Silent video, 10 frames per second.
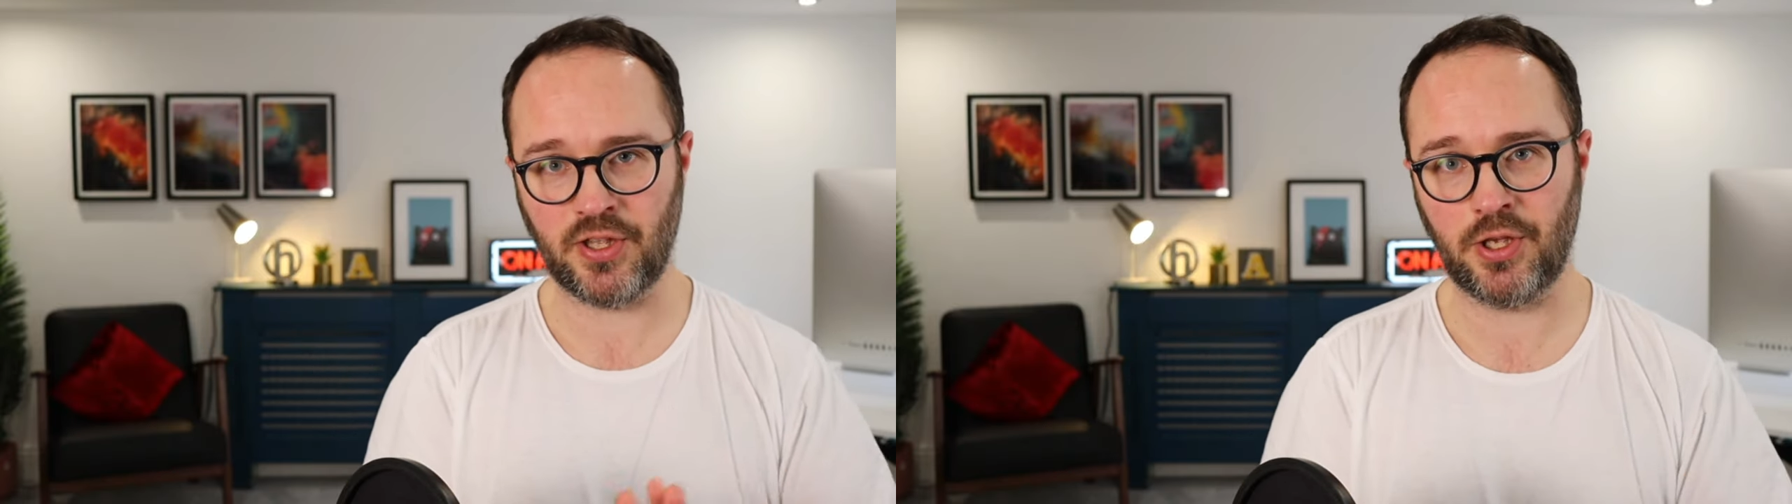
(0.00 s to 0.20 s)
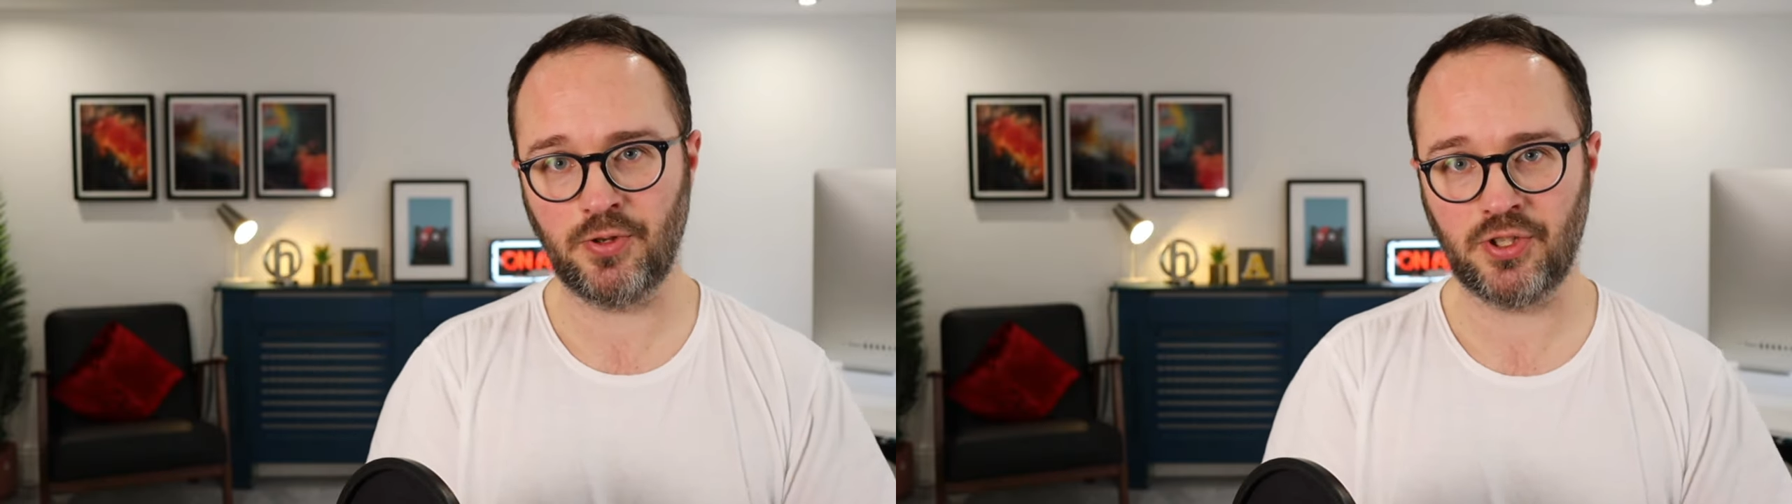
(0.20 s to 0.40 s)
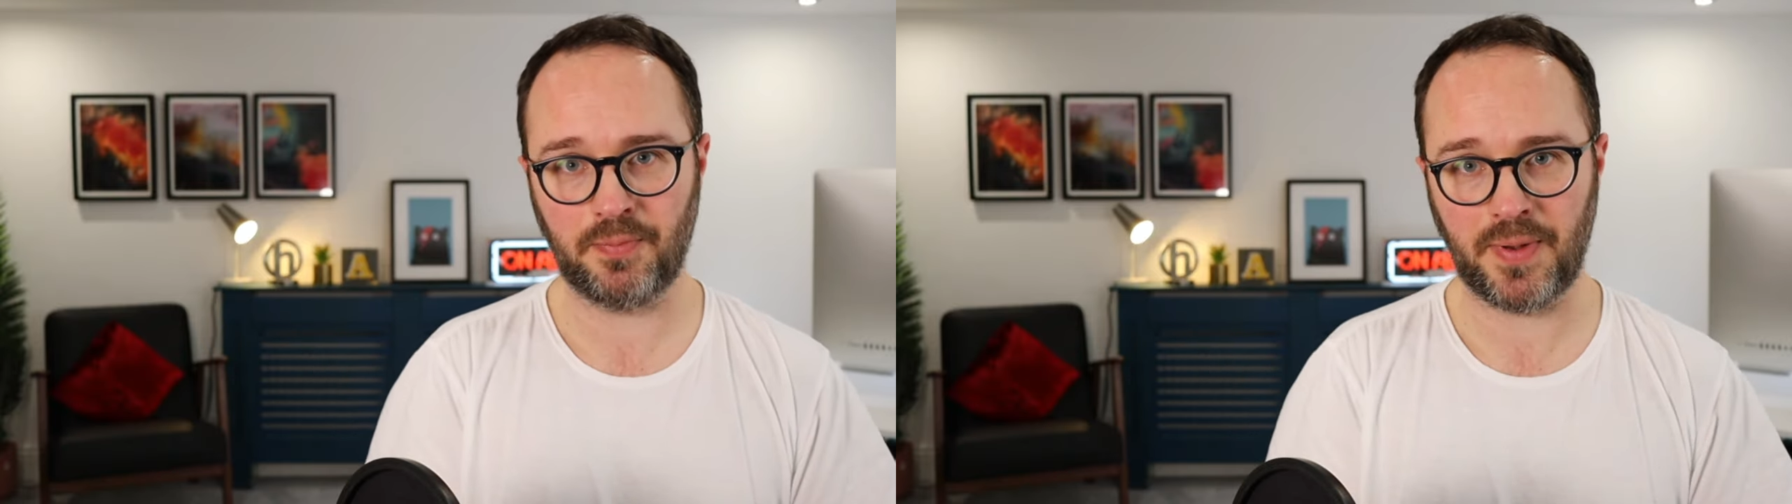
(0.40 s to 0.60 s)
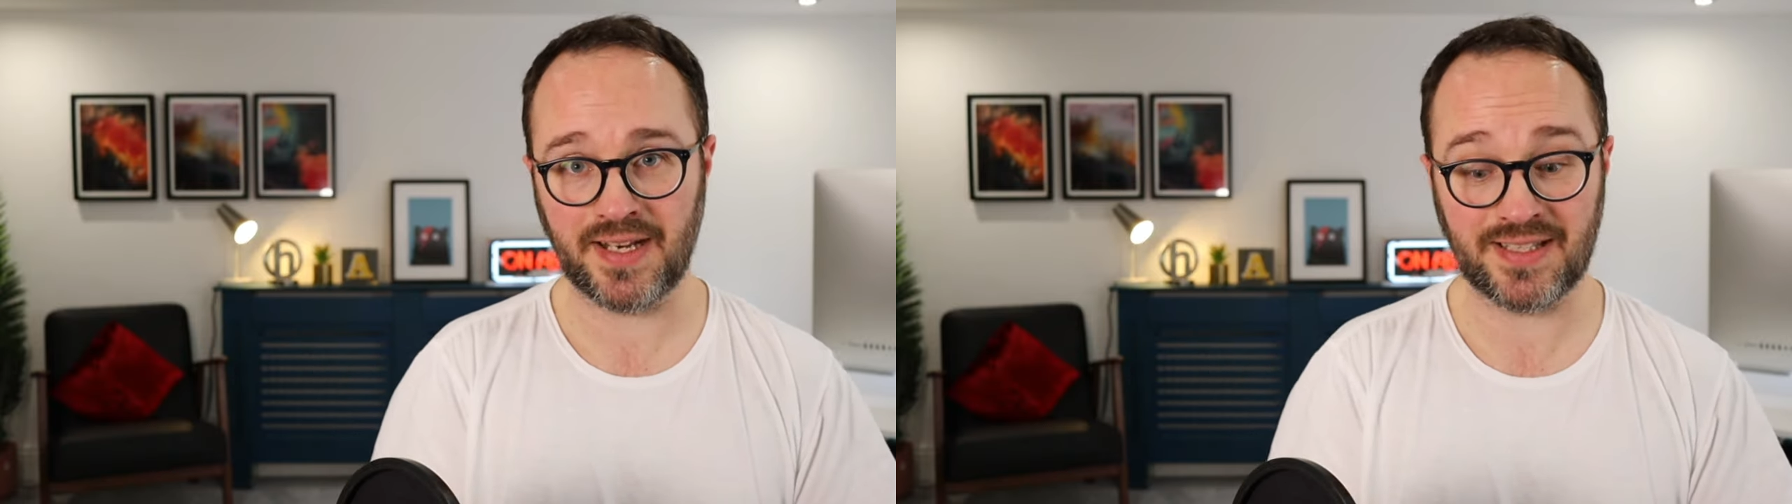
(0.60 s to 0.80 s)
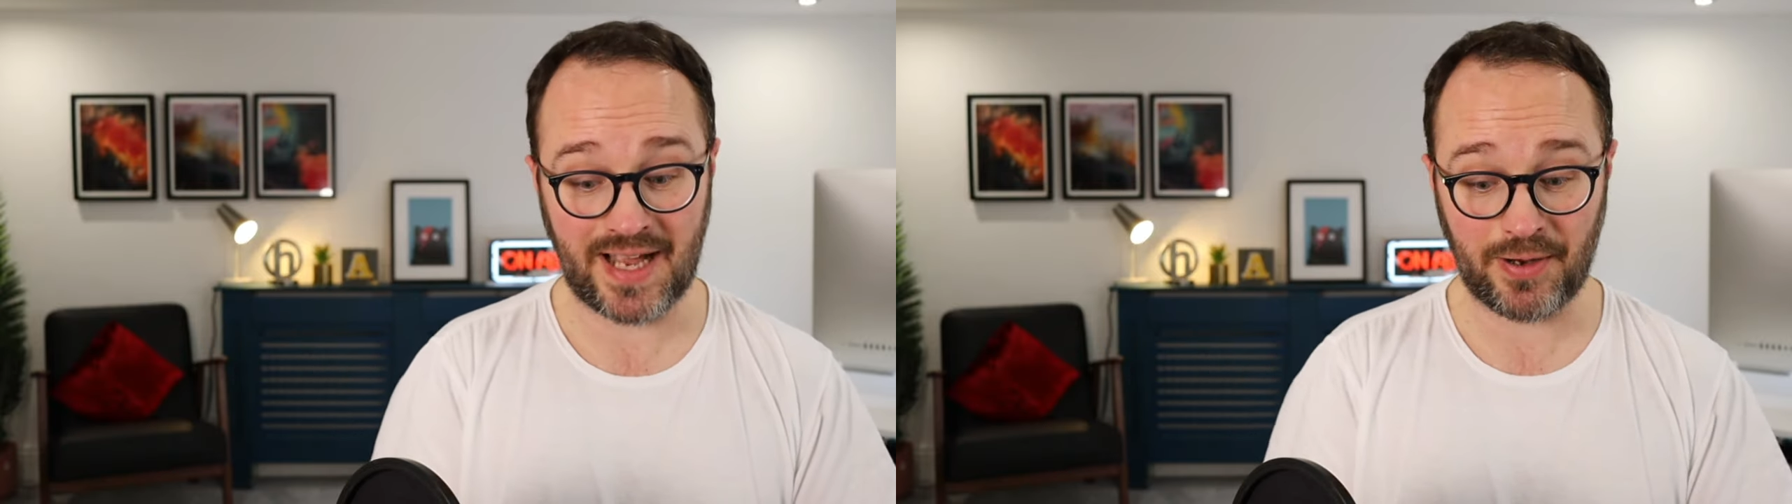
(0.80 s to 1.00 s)
you should be
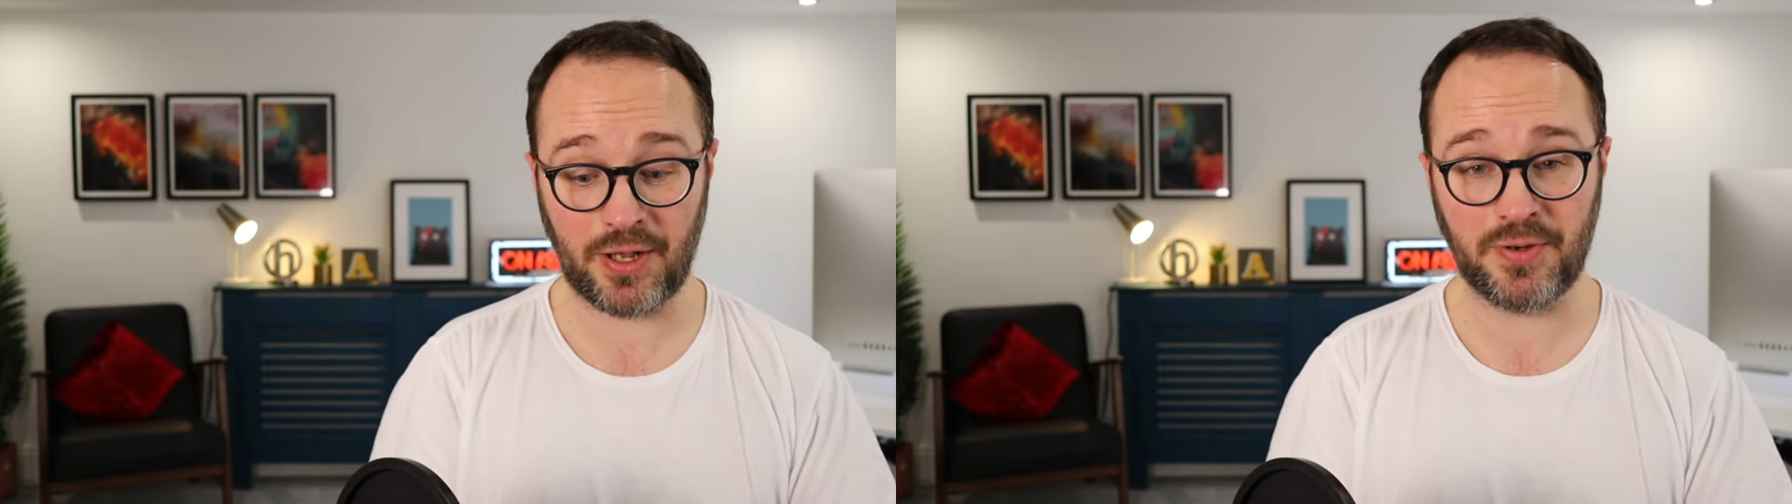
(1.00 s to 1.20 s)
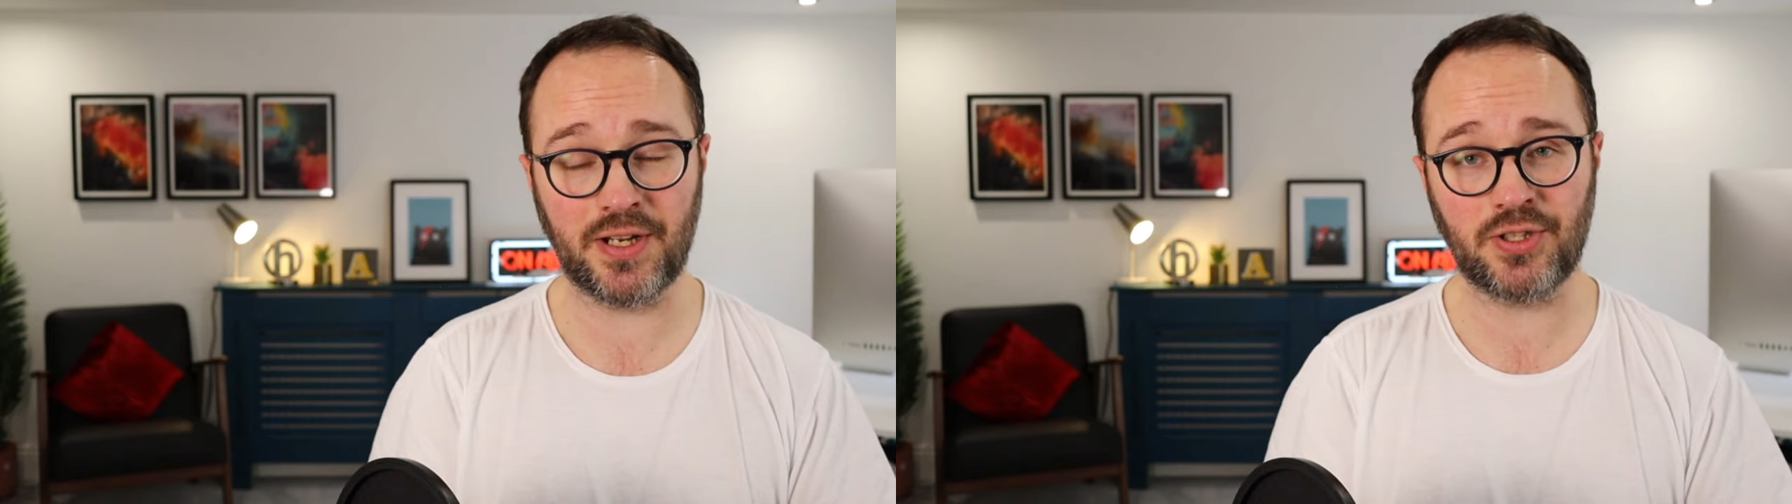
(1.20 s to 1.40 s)
downloading it